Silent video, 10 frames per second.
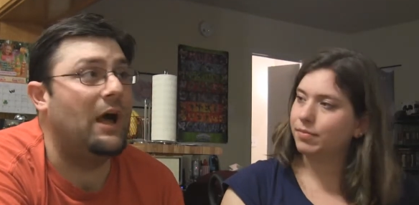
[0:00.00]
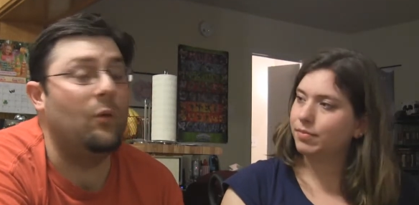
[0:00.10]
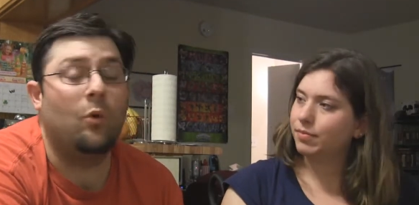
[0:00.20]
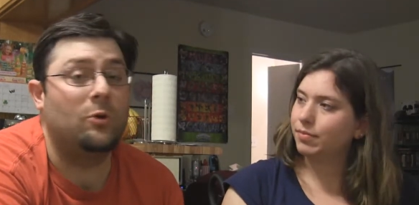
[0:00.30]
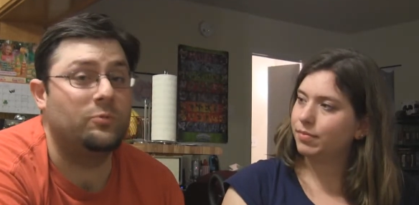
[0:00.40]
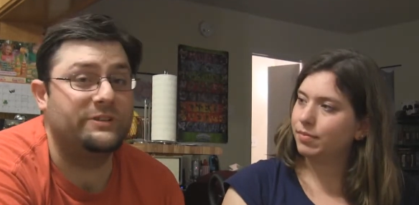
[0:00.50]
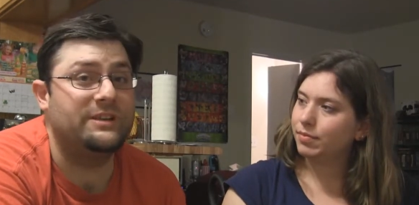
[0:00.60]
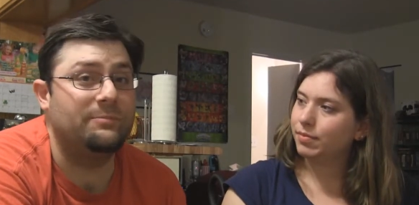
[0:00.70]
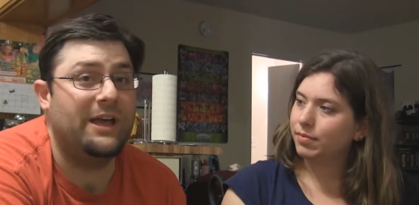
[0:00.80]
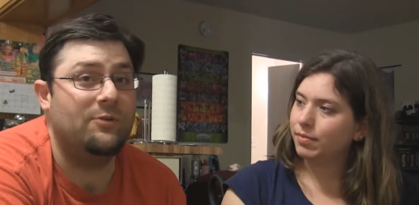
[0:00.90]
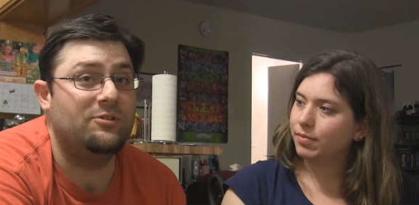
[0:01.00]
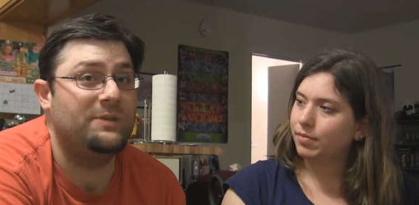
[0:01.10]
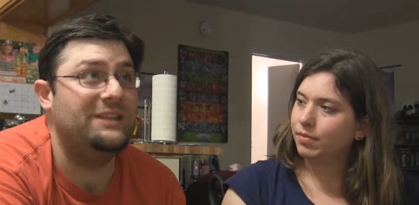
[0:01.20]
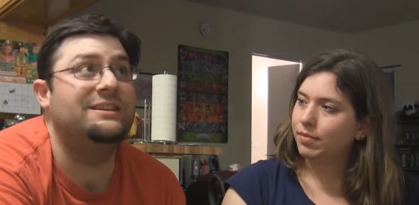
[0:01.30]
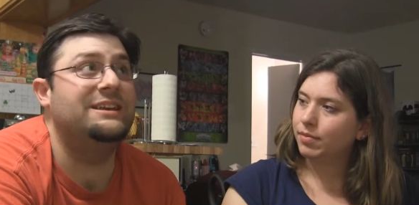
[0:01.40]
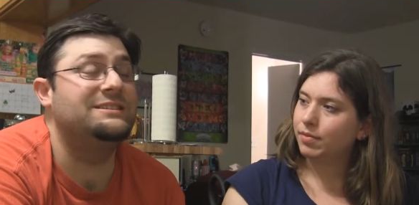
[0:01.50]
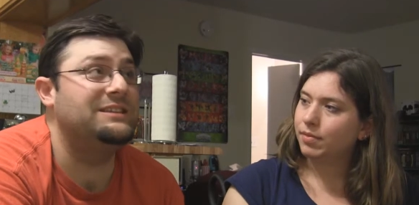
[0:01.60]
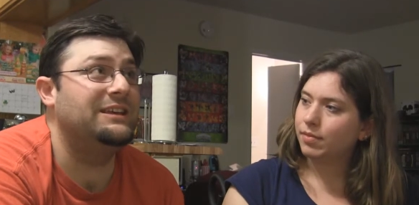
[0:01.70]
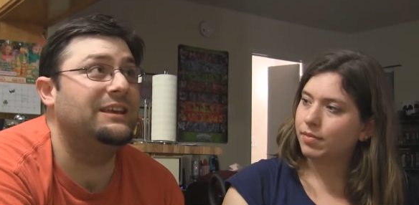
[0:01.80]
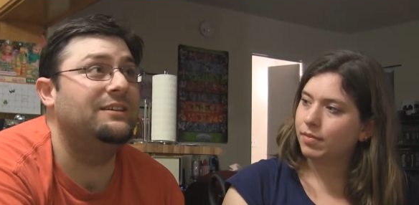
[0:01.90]
Speaker 1: I worked with some guy with
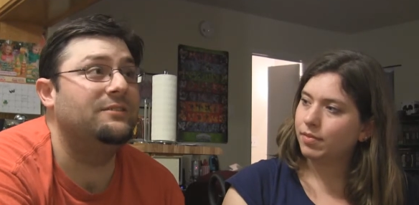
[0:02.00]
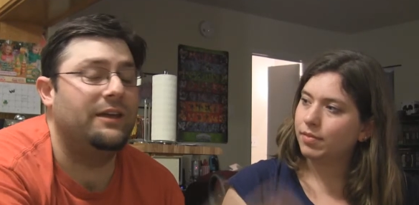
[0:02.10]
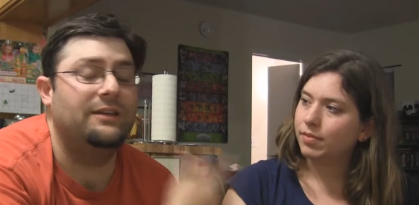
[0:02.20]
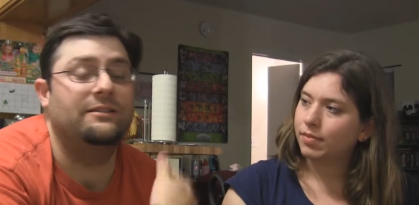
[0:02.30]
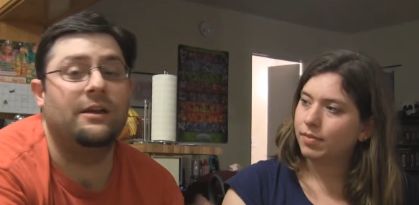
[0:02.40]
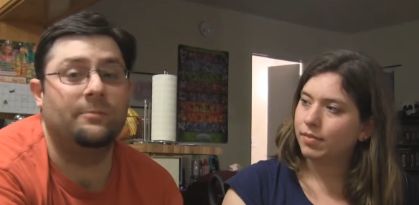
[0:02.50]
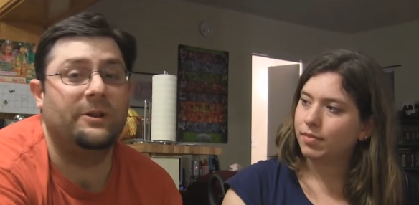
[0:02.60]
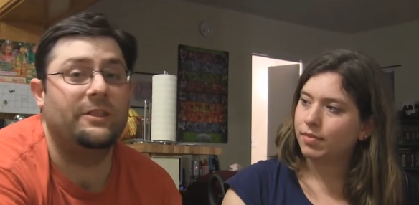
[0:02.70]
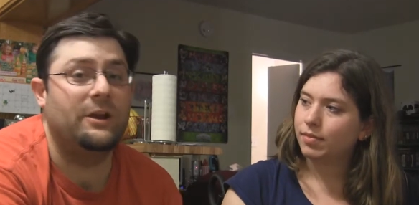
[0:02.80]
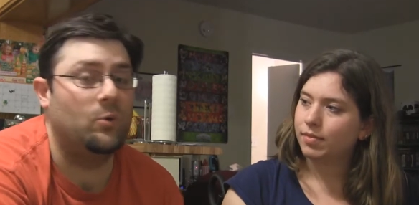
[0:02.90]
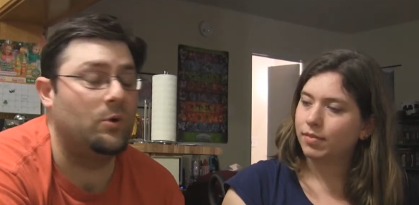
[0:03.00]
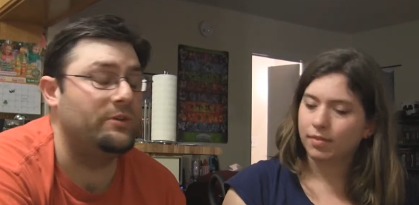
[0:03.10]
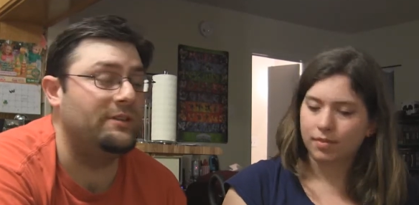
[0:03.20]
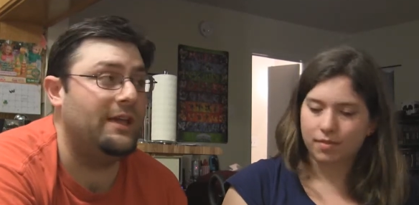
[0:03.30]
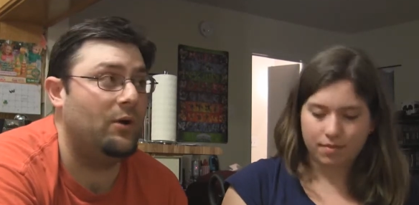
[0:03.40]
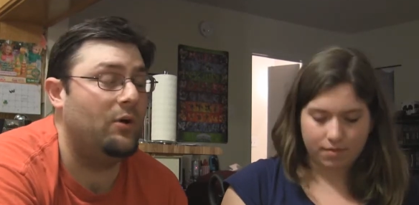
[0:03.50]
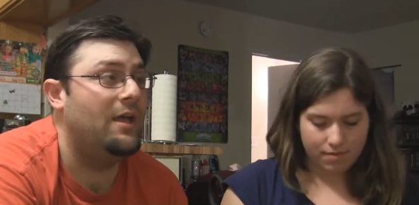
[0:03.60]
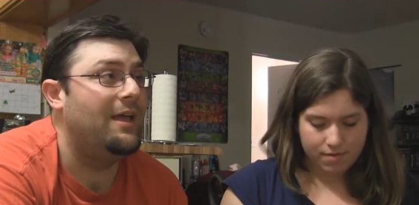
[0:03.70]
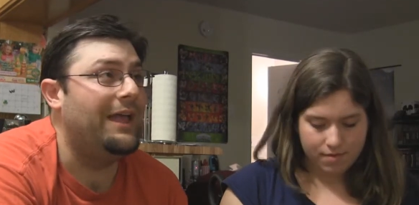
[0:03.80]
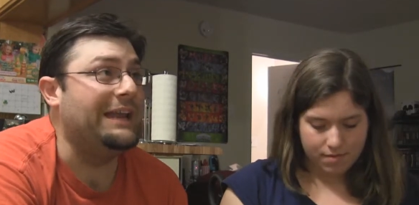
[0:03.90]
PTSD, like at the company that I work with now,
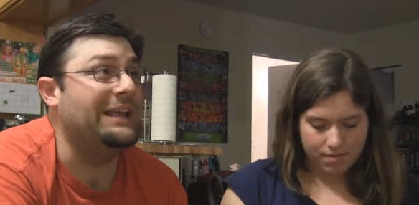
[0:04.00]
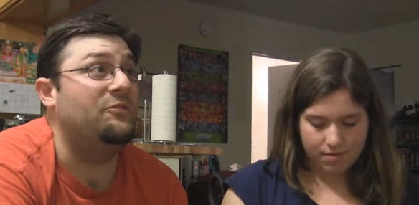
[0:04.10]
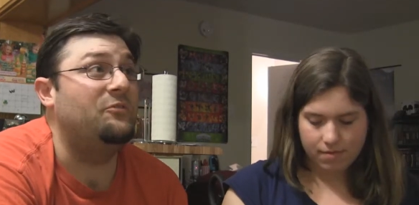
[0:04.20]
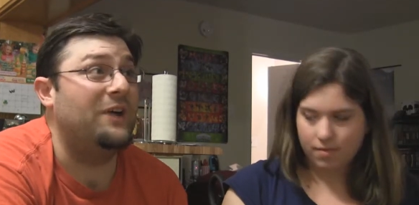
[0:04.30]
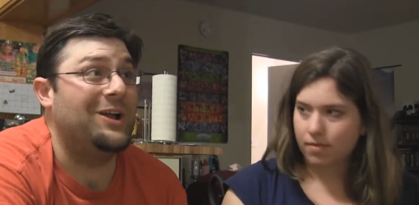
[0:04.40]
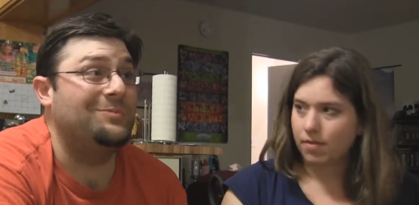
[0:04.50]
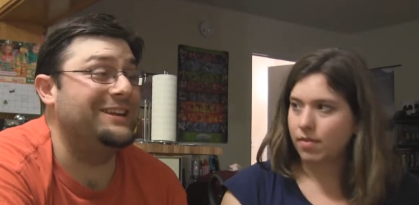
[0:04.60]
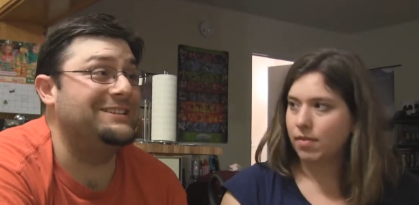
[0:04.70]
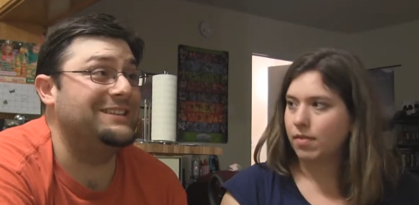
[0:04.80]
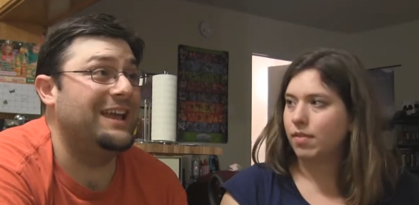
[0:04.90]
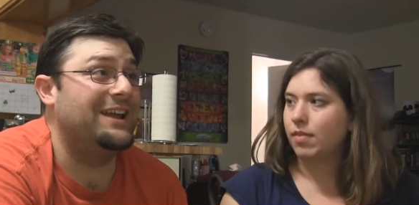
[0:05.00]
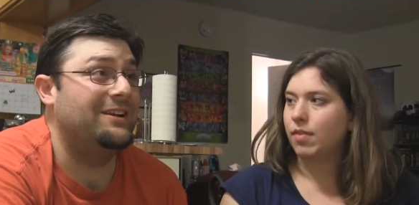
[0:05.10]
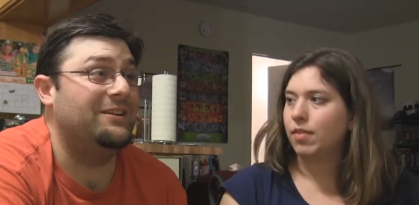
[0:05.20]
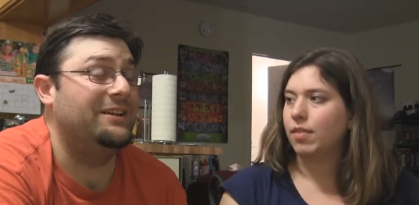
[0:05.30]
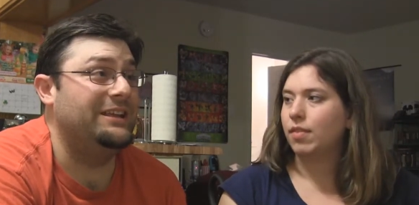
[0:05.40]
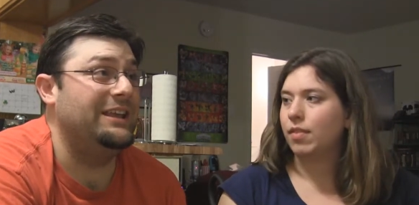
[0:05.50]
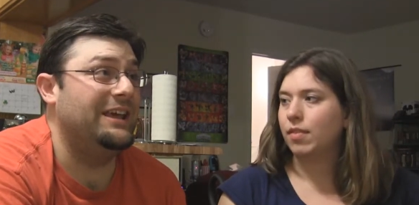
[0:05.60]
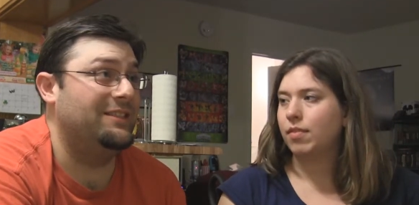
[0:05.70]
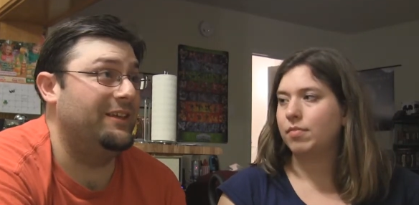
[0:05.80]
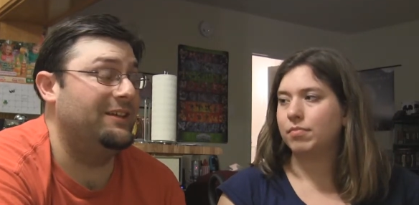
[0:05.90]
and he got fired because he had an he
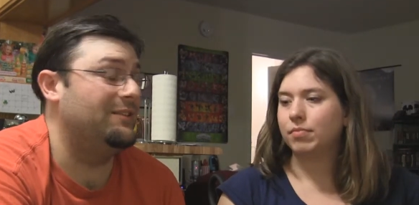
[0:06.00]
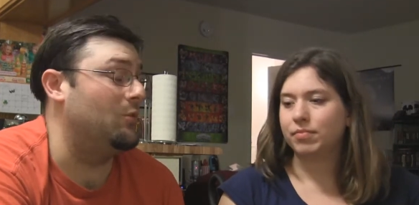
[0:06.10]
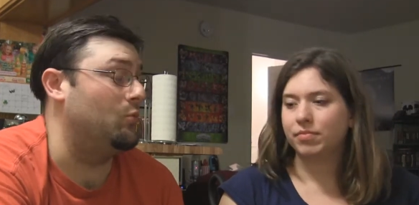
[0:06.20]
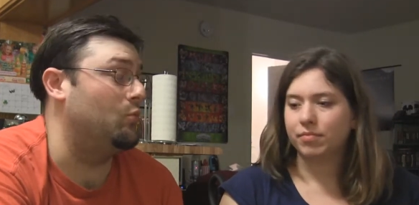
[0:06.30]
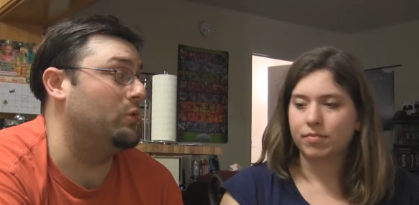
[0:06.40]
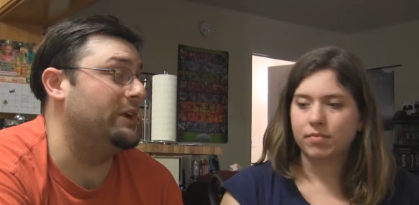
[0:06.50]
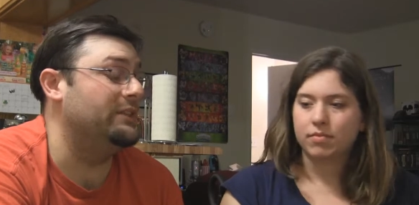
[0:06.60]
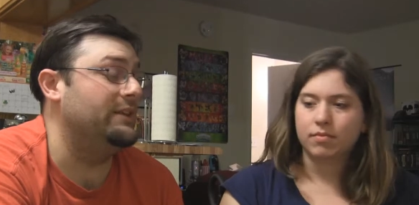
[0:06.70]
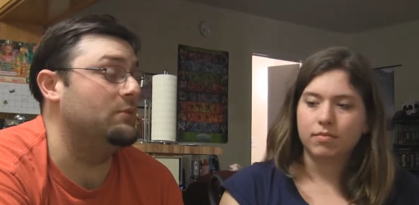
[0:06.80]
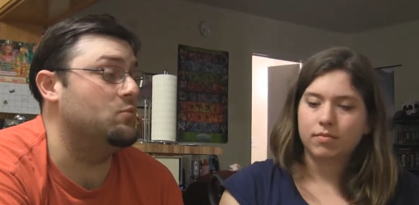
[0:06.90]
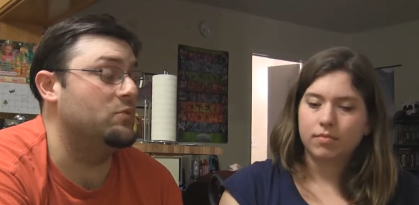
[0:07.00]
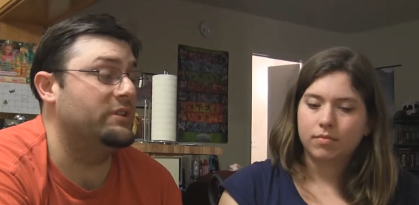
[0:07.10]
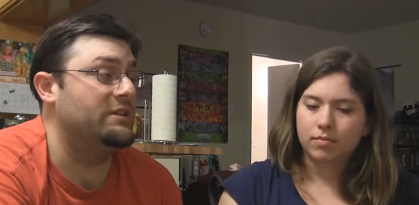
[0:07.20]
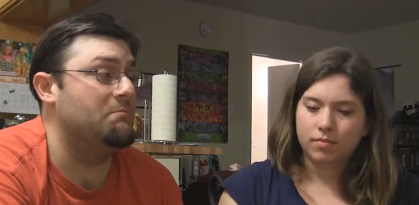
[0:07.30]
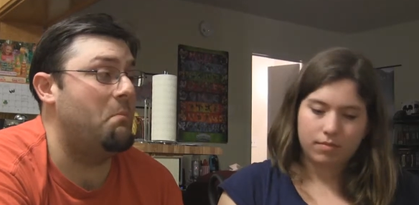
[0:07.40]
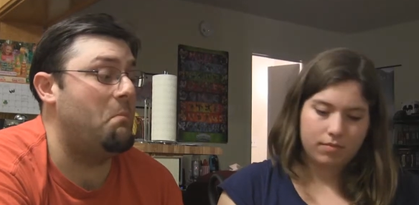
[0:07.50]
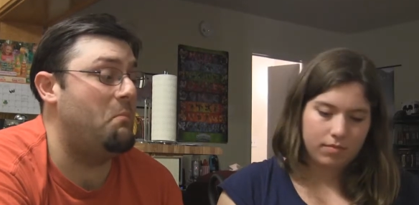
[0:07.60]
had like a really really